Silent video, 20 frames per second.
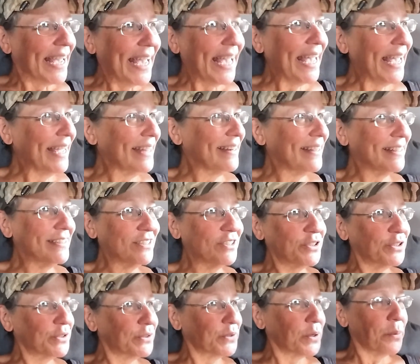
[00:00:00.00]
and it's
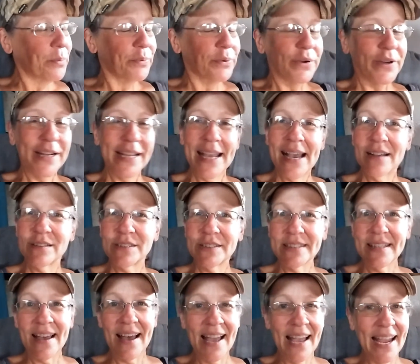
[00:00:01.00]
just so pretty
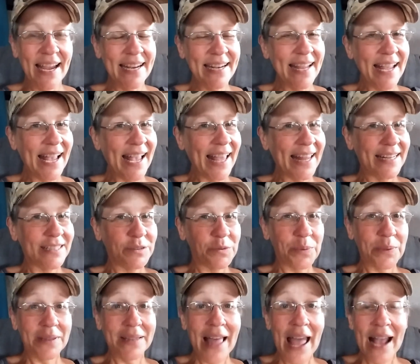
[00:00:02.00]
outside, and it's
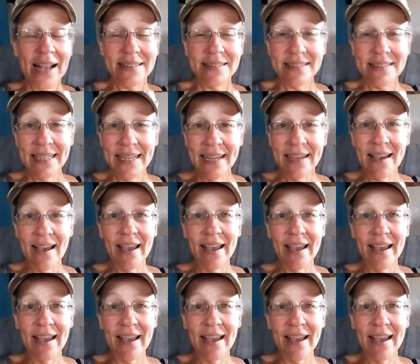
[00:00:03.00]
relaxing.